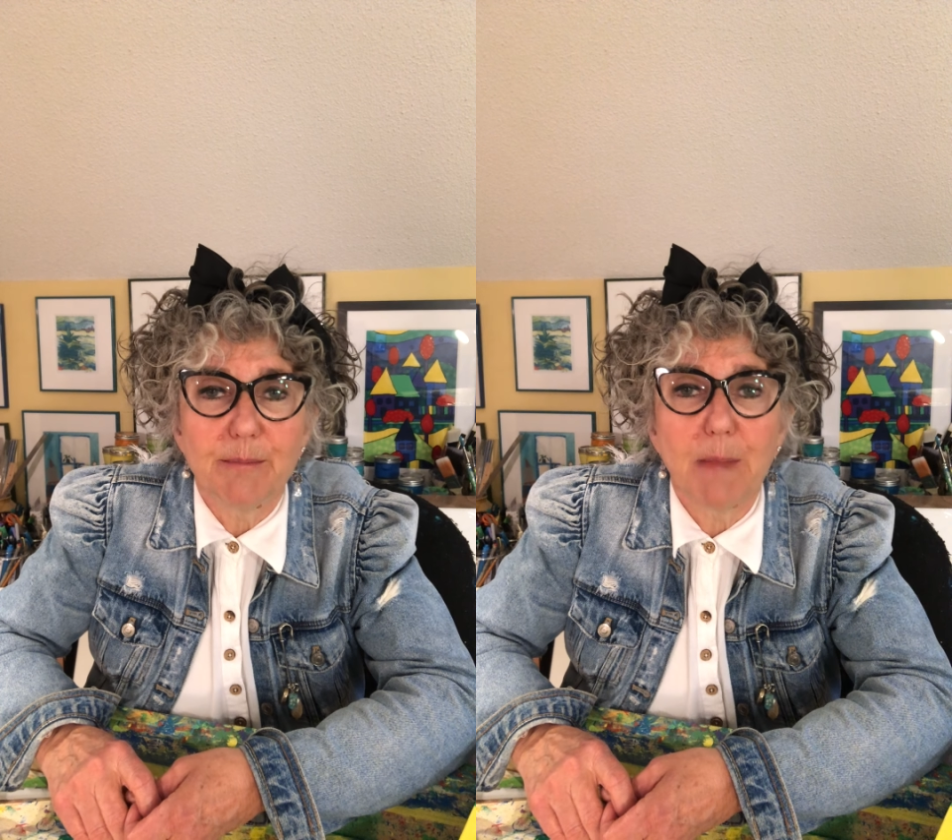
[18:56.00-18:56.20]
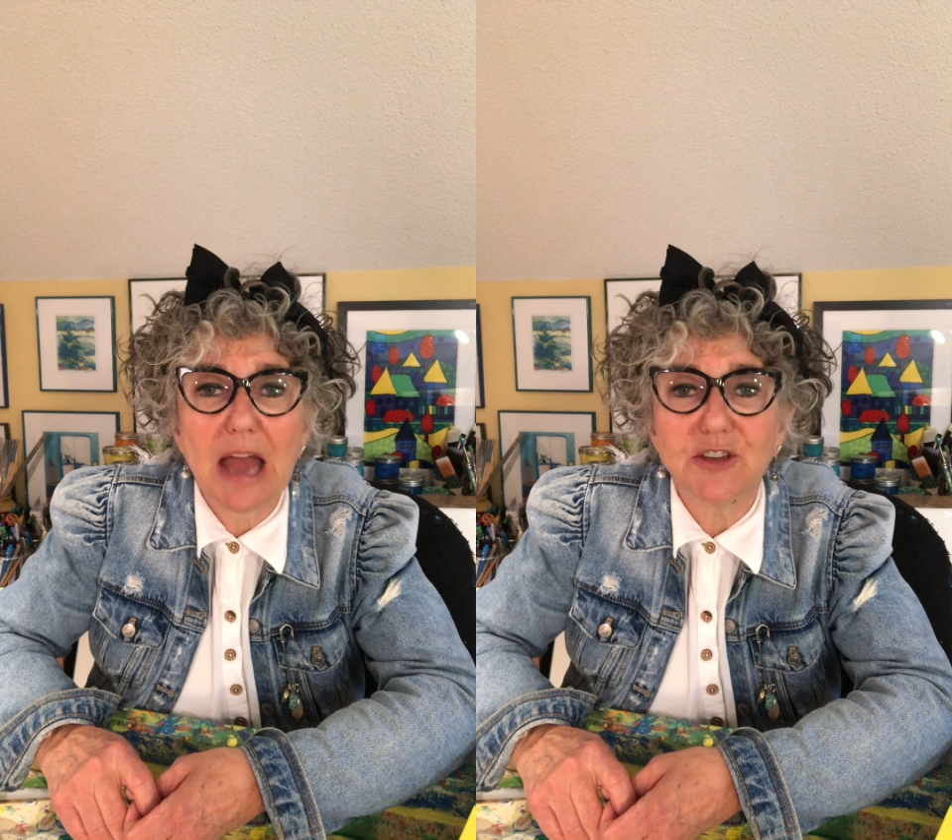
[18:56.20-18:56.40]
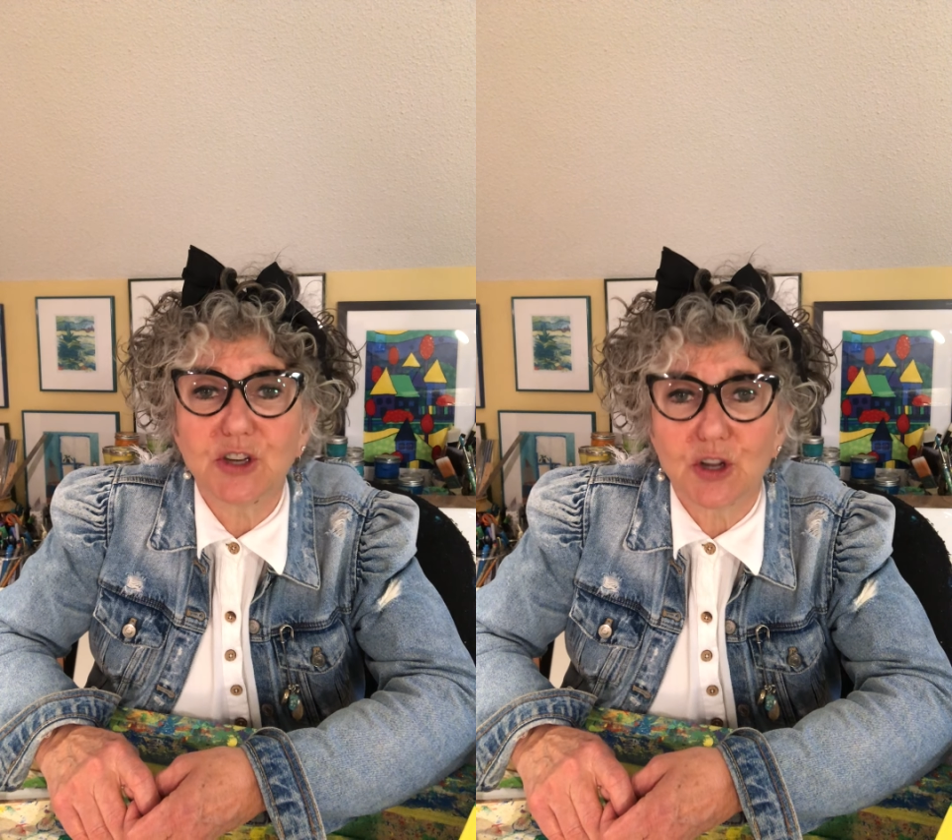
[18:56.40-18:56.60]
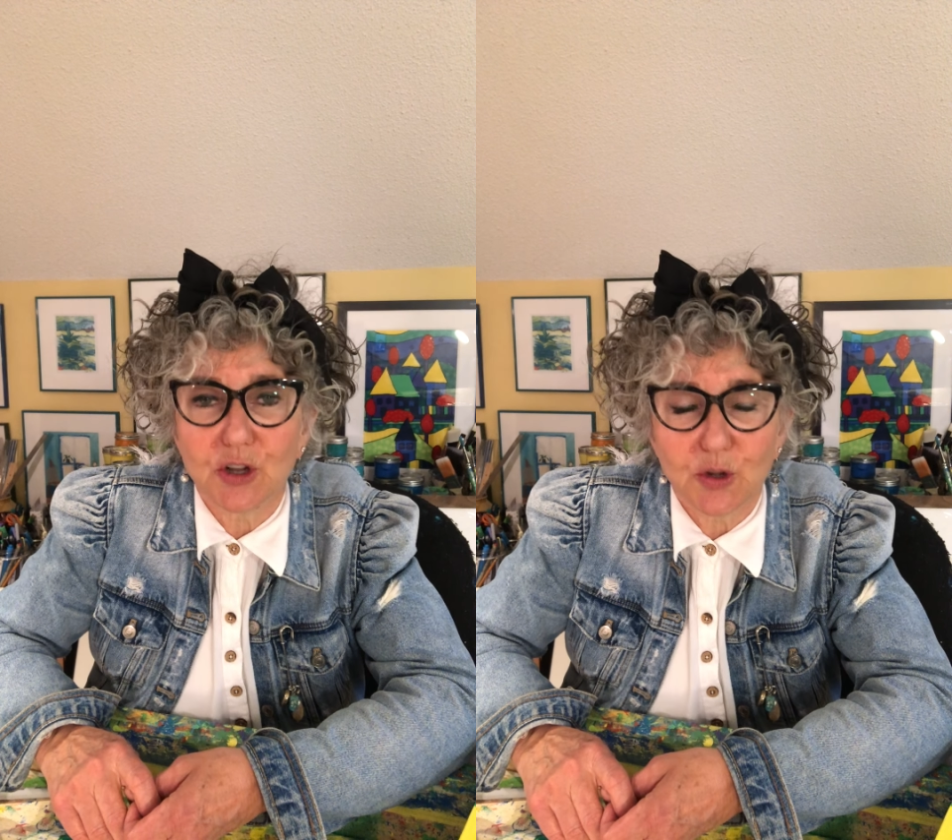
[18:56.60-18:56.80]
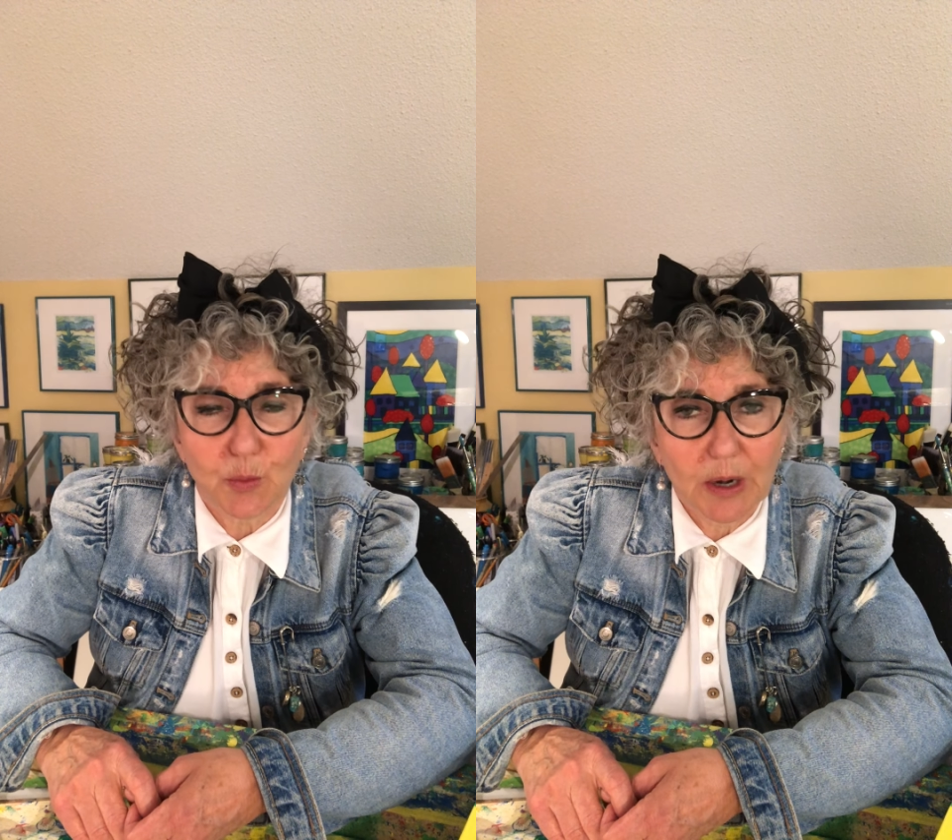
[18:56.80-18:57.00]

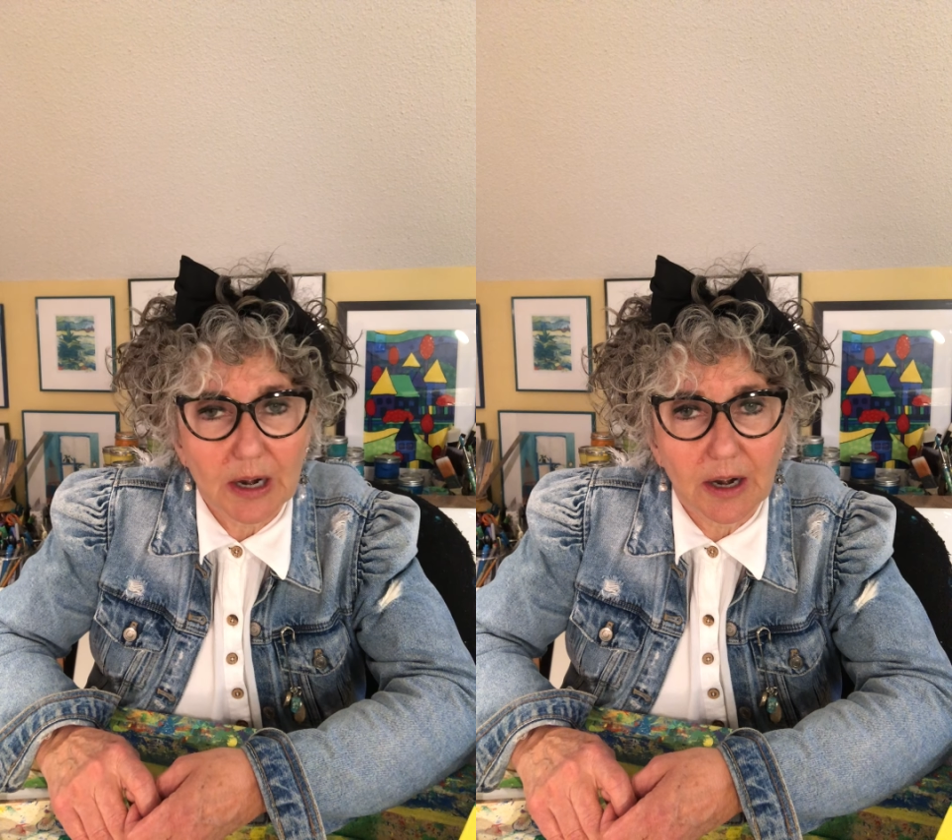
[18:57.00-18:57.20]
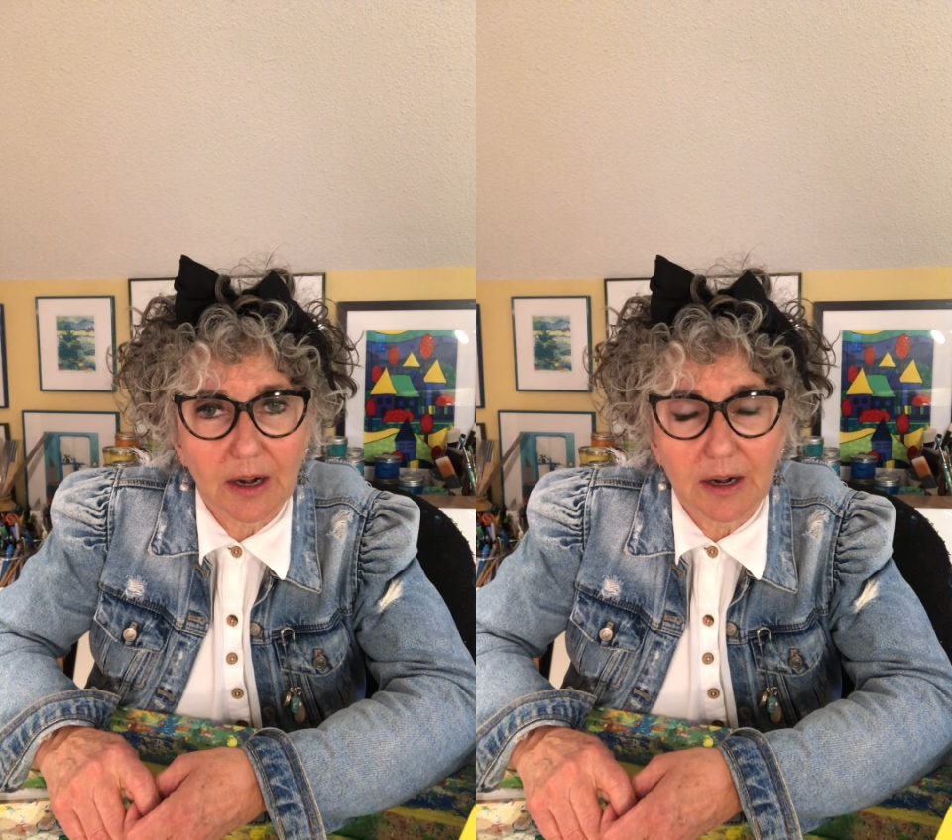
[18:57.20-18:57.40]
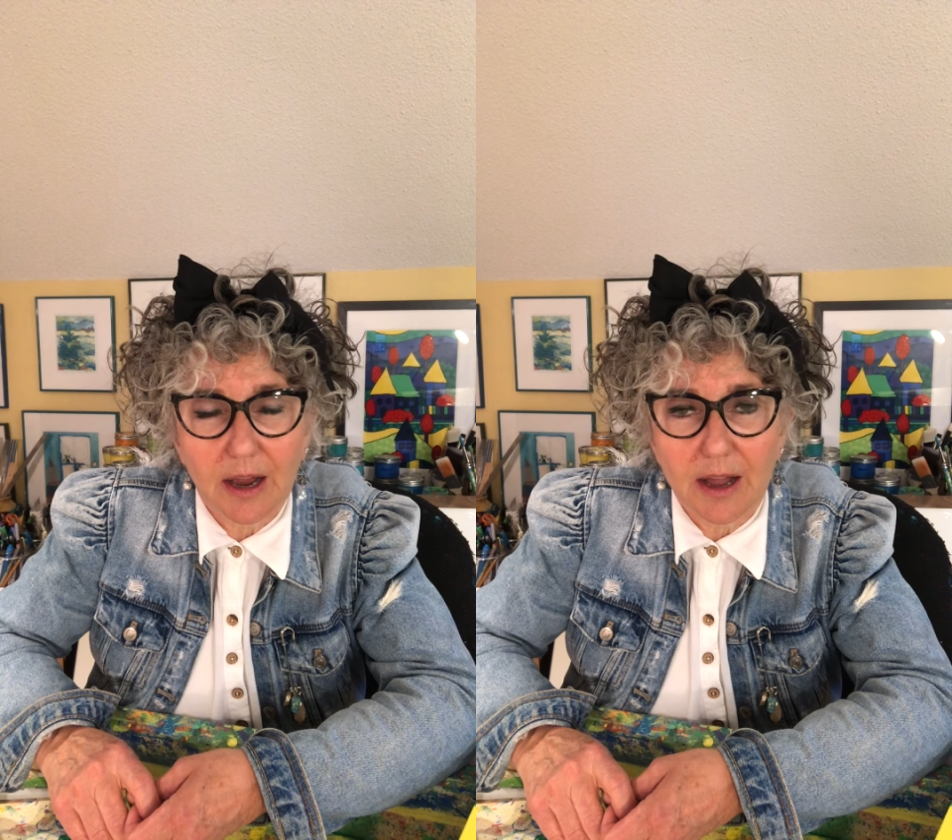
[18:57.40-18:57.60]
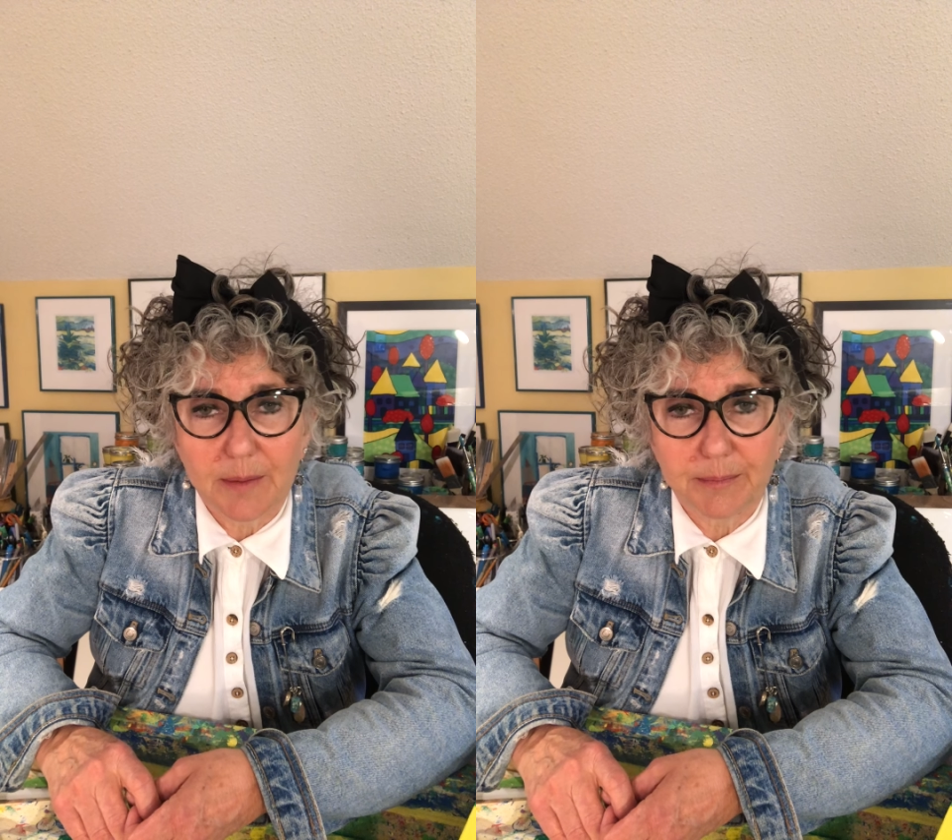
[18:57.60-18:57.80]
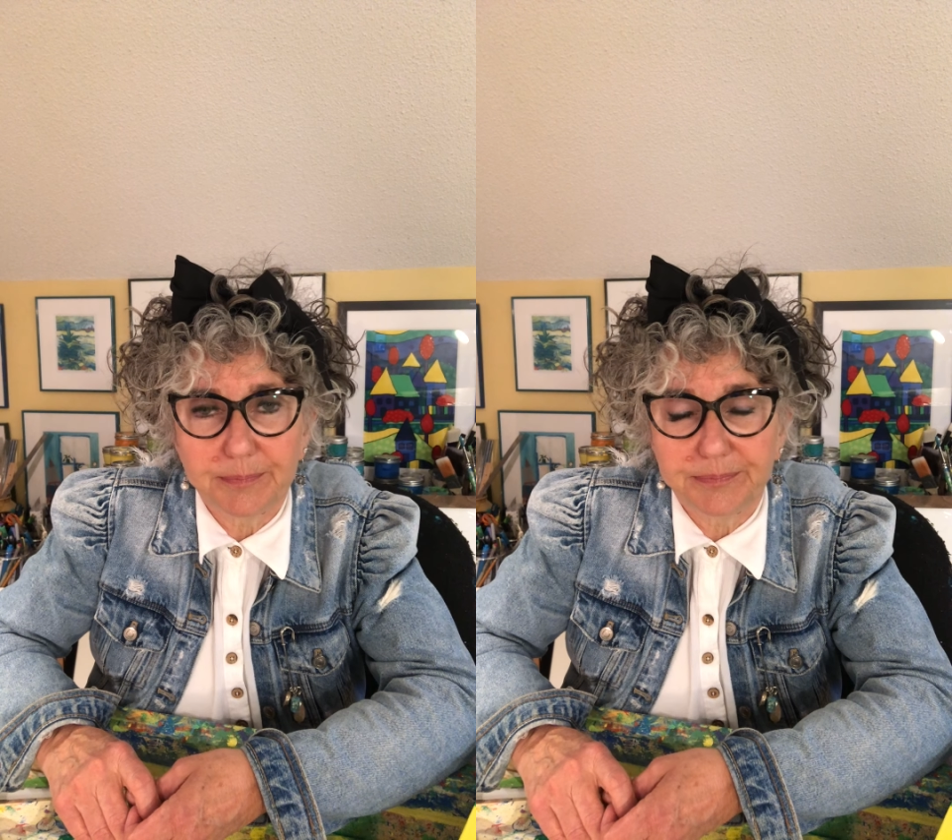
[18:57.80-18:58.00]
magical where
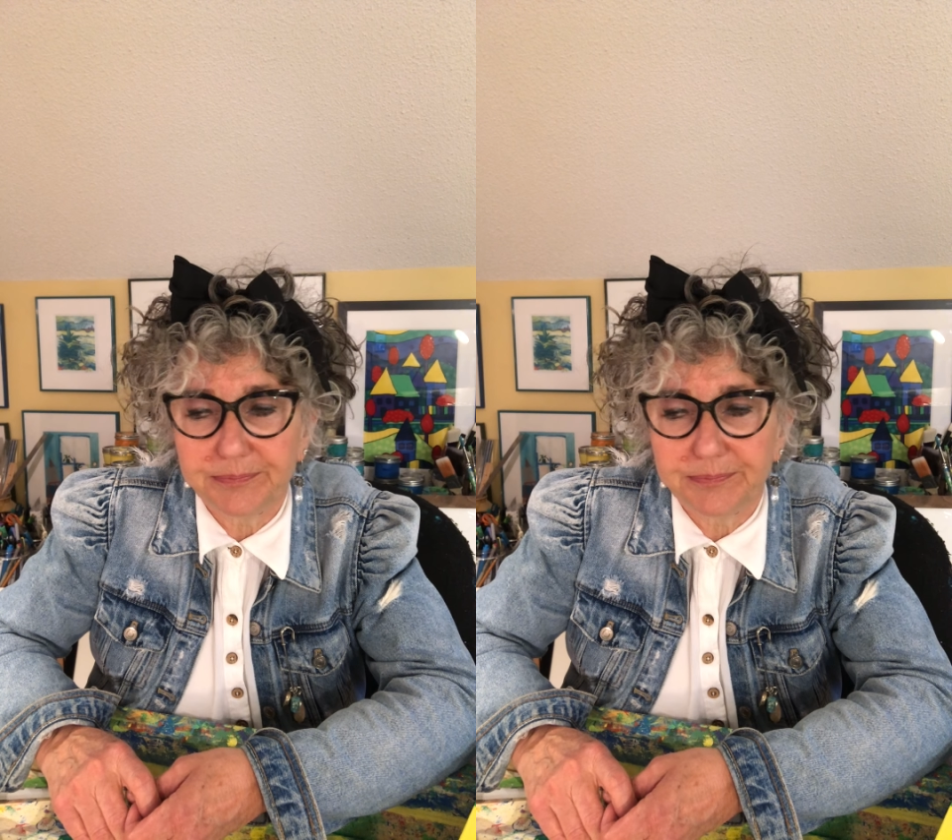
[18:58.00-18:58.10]
um,